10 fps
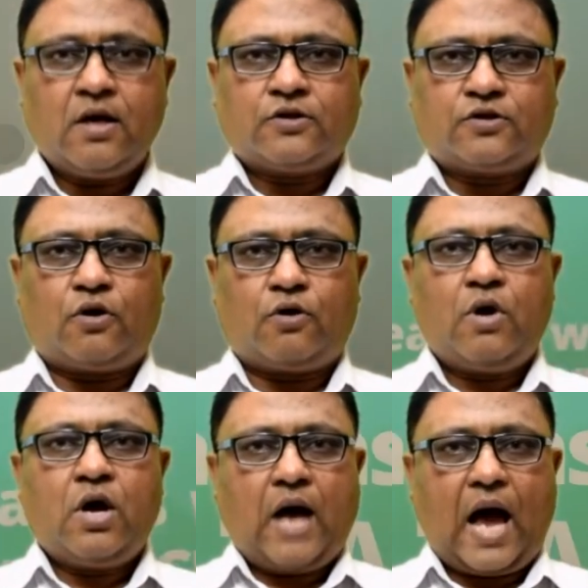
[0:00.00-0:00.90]
So
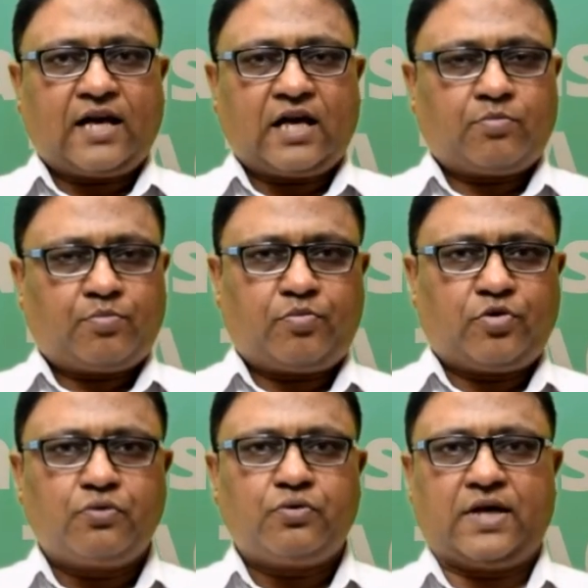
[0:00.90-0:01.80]
I can
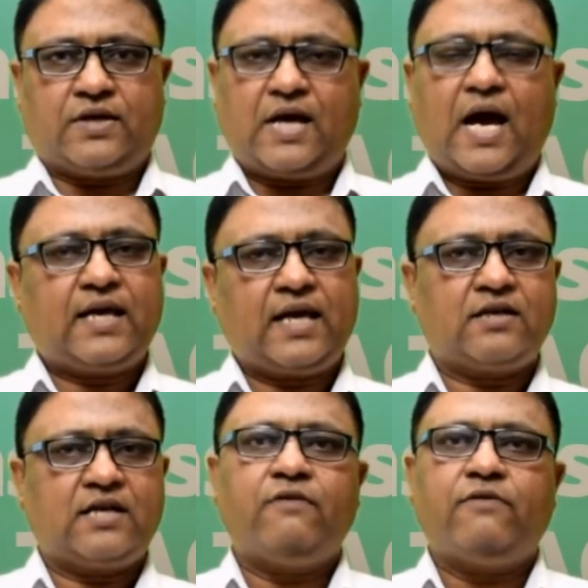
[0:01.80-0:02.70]
do this, I can
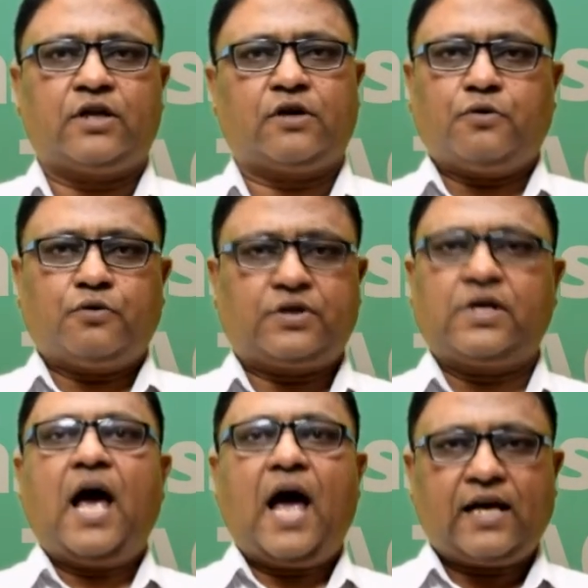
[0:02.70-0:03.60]
deliver the goods,
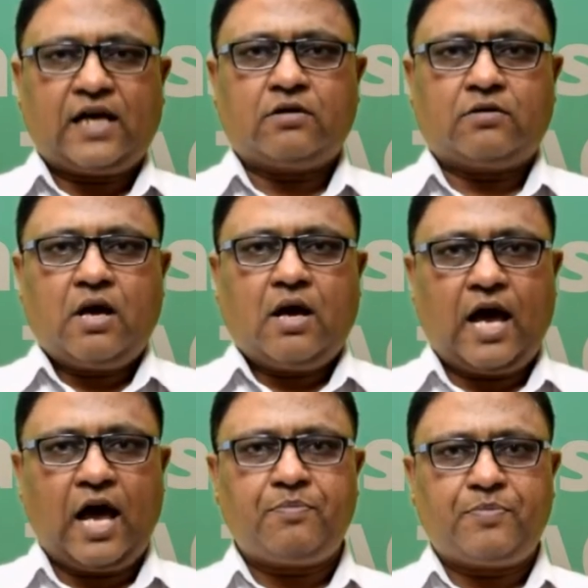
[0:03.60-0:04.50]
I can
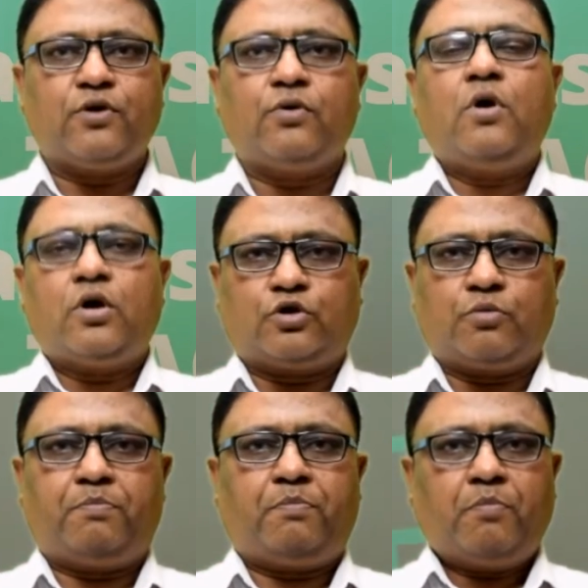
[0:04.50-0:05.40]
help you
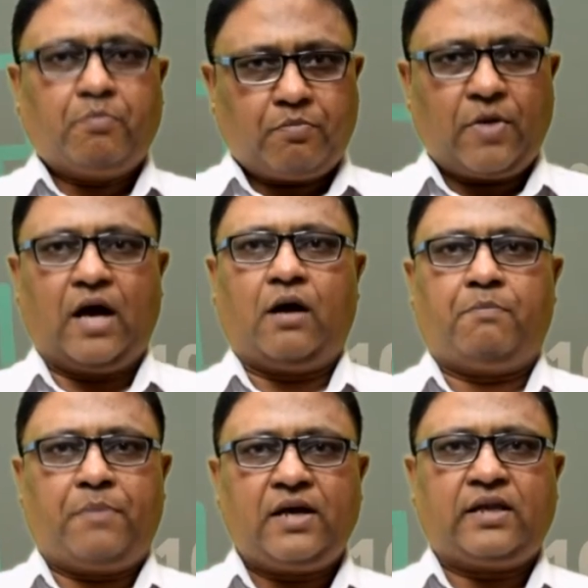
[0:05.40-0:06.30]
to uh,
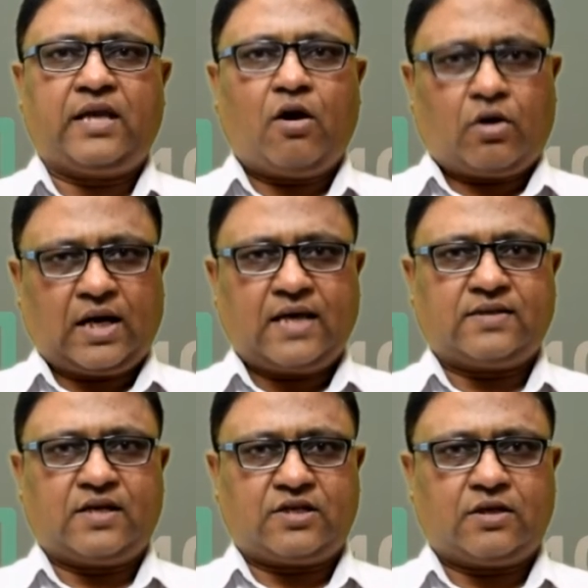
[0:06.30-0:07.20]
build the
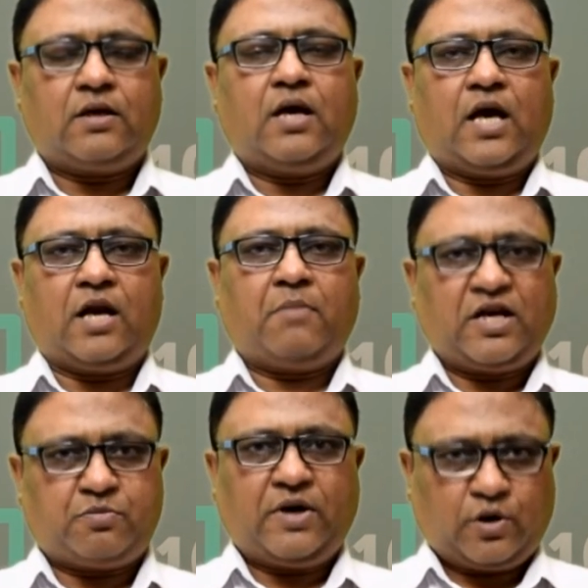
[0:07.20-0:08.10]
organization in a
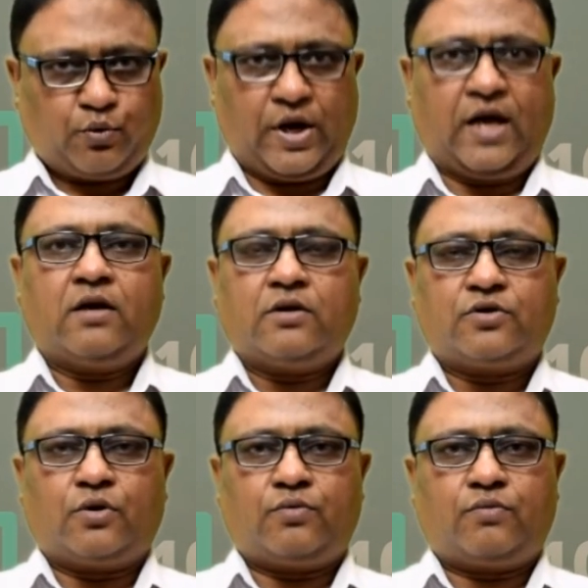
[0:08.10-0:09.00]
much better way.
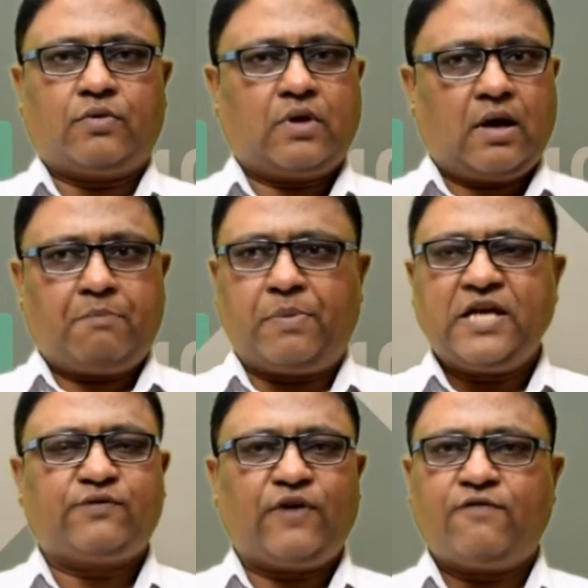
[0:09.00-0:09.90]
So uh,
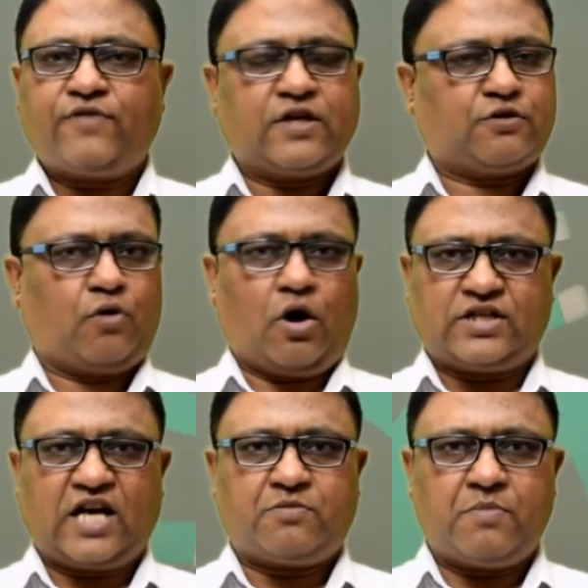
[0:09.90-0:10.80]
please feel free to
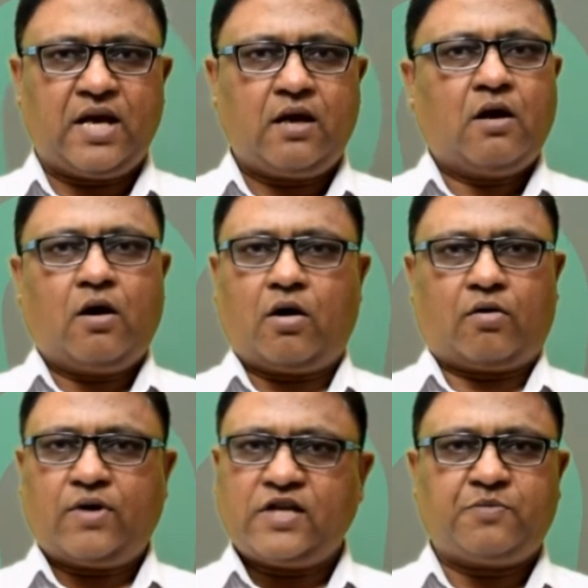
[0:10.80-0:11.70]
contact me or
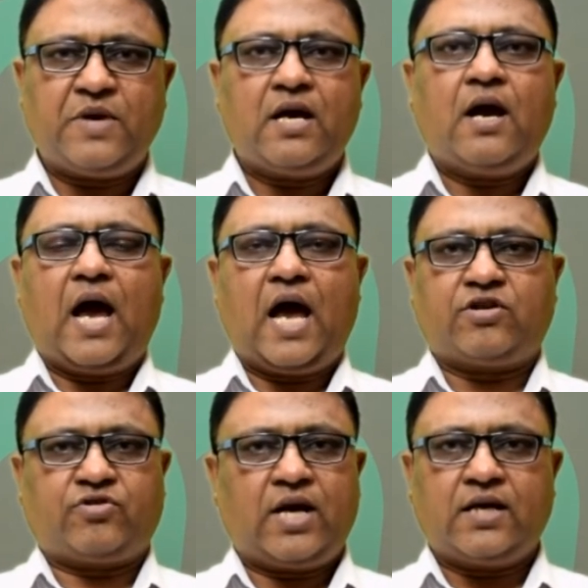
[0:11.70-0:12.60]
reach me at
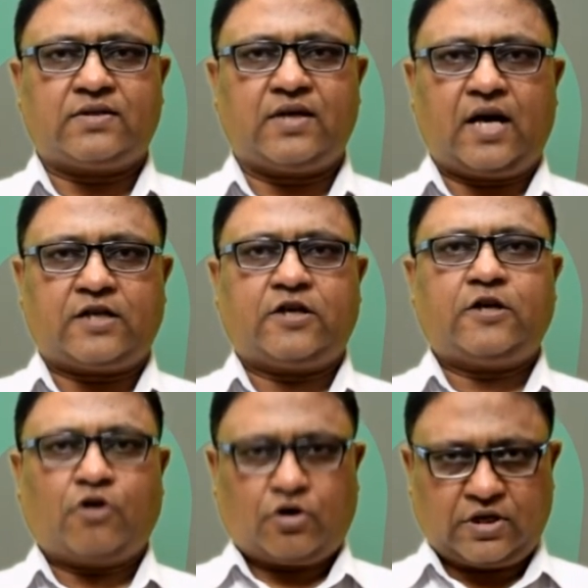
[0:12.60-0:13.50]

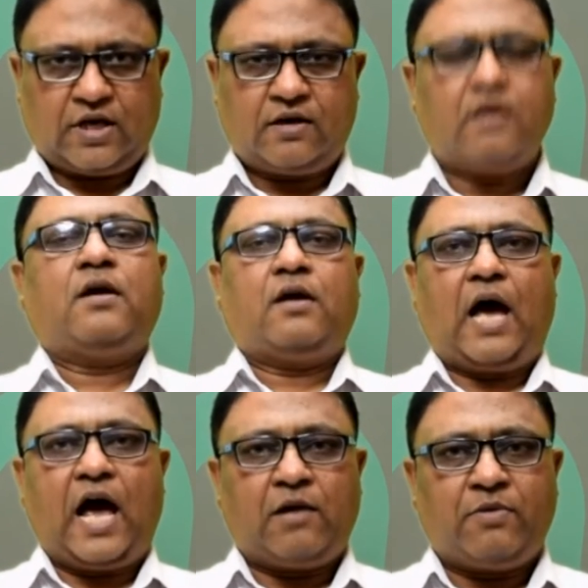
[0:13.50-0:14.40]
trainersdirectory.in.
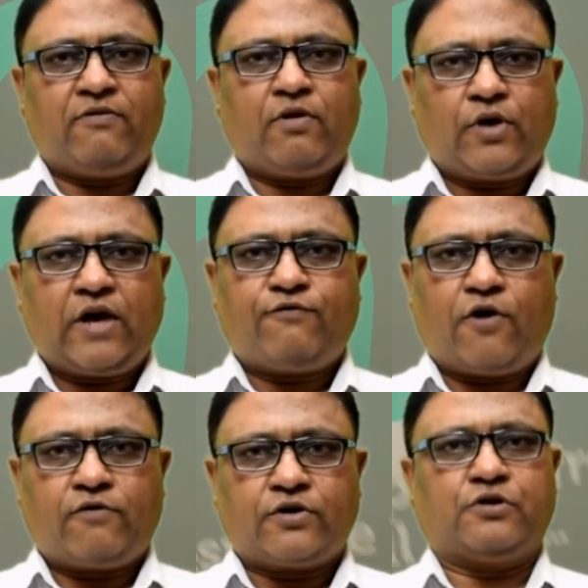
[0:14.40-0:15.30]
I'll be looking
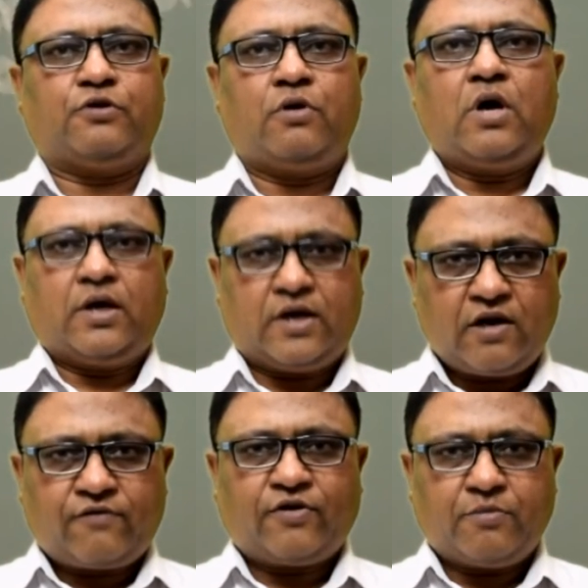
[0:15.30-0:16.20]
forward to
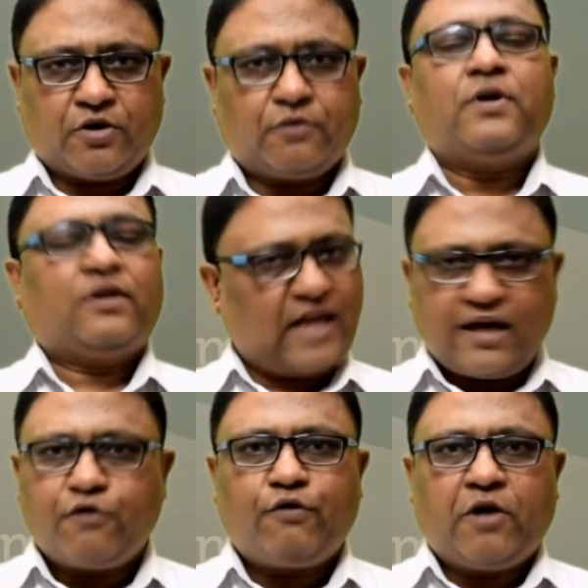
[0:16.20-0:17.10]
hear from you. Thank
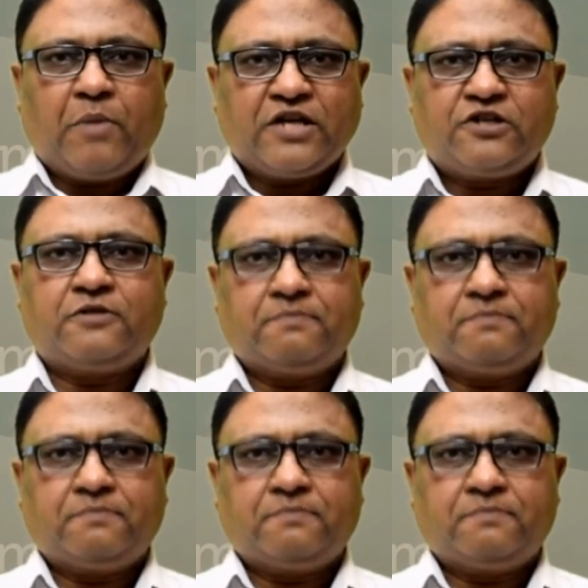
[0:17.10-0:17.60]
you very much.